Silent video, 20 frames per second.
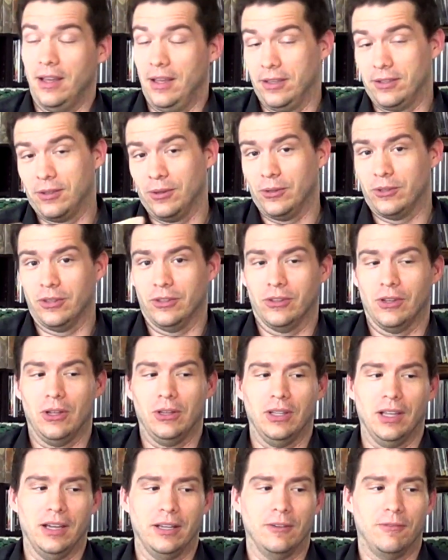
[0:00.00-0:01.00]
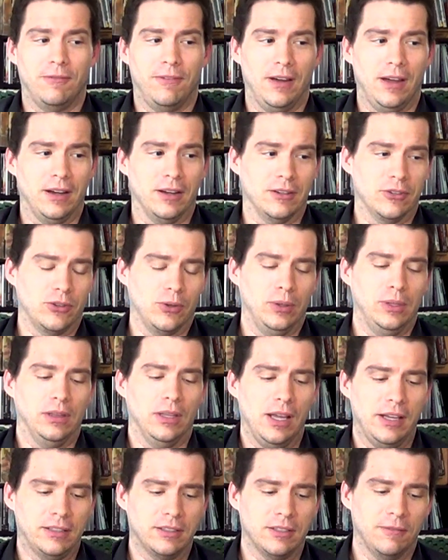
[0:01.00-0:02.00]
And so he says, I'll light a fire. And so he
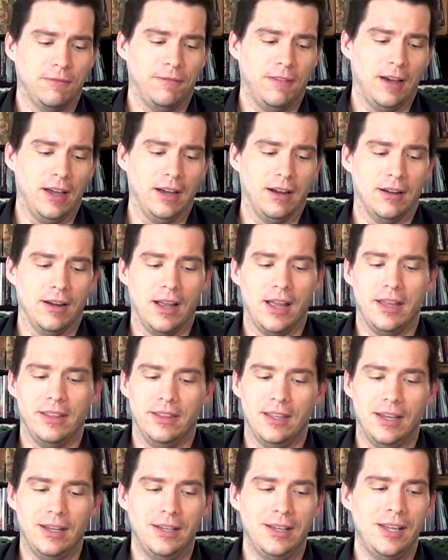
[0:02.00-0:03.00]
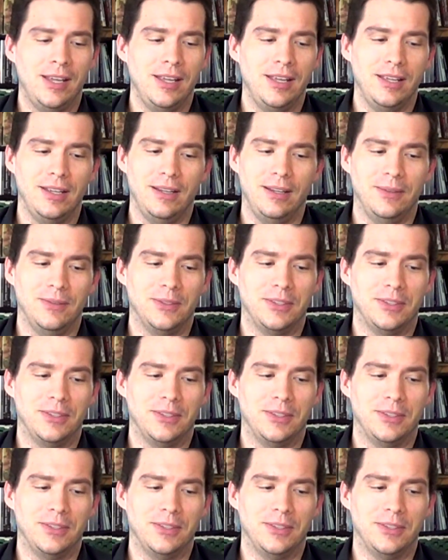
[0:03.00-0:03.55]
lights a fire, and then he